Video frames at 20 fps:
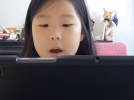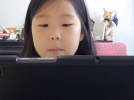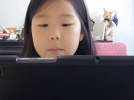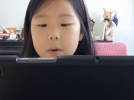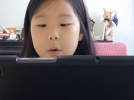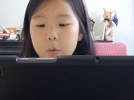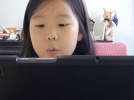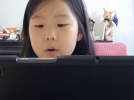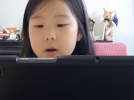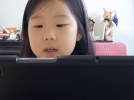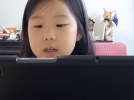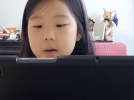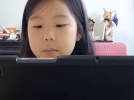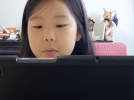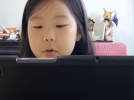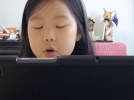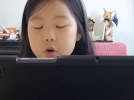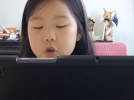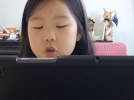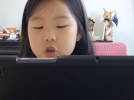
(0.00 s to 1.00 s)
but when the
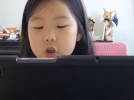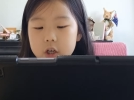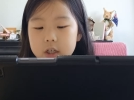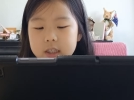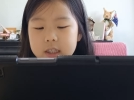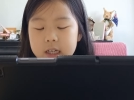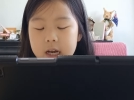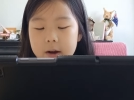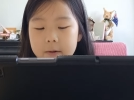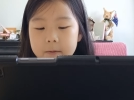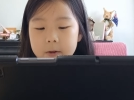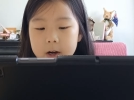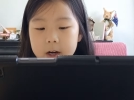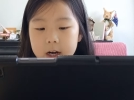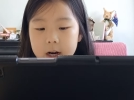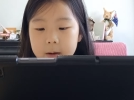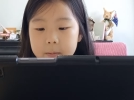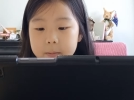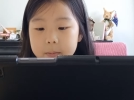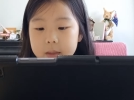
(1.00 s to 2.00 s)
boy chased after
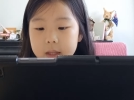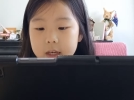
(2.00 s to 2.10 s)
them,